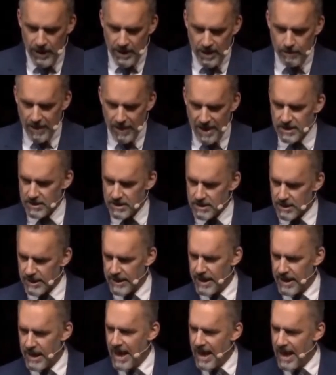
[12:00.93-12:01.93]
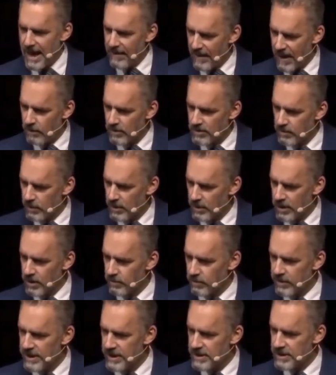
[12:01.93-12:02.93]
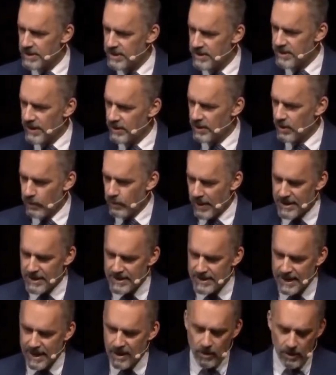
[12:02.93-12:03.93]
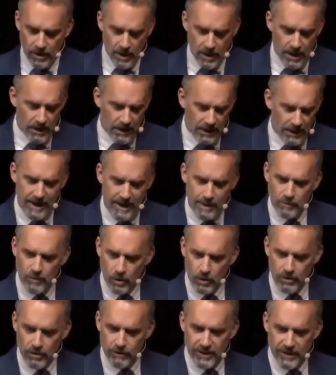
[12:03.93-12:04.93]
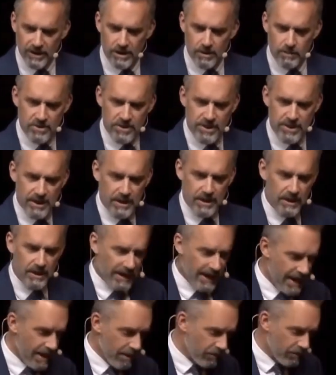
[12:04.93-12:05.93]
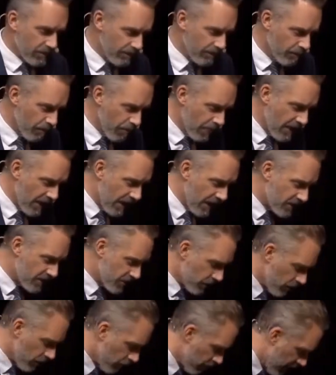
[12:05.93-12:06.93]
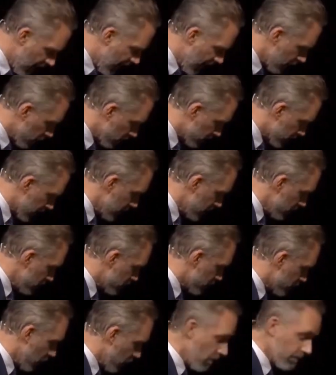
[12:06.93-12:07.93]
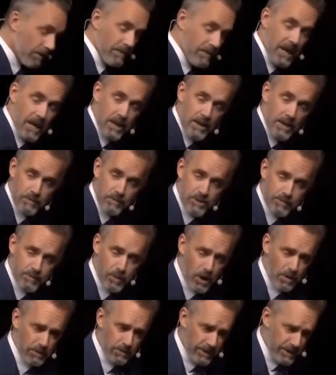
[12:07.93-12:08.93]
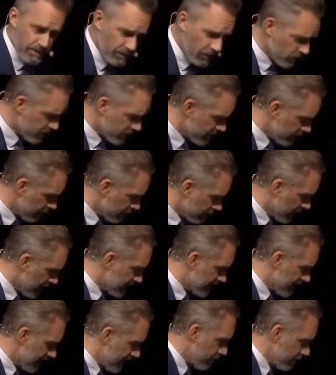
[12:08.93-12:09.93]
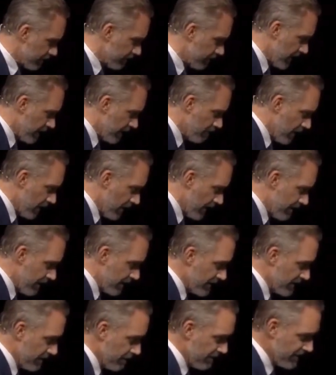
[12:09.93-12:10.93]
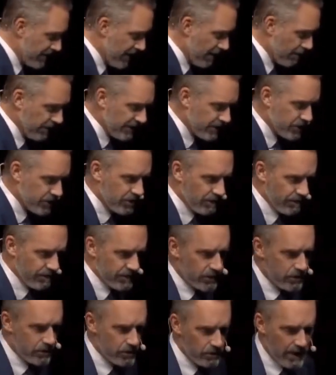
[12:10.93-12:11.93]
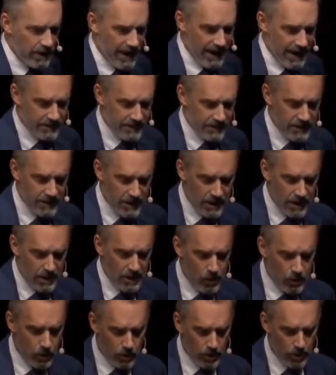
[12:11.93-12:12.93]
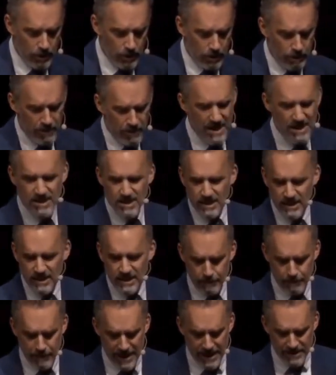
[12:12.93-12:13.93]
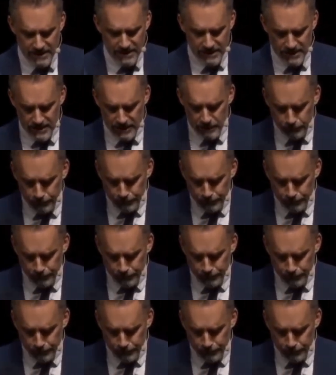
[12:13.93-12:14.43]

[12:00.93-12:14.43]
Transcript: immensely, and that was one of the reasons that the Red Terror claimed all the victims that it claimed. And so that was a huge problem. It was probably most exemplified by the demolition of the kulaks, who were basically peasant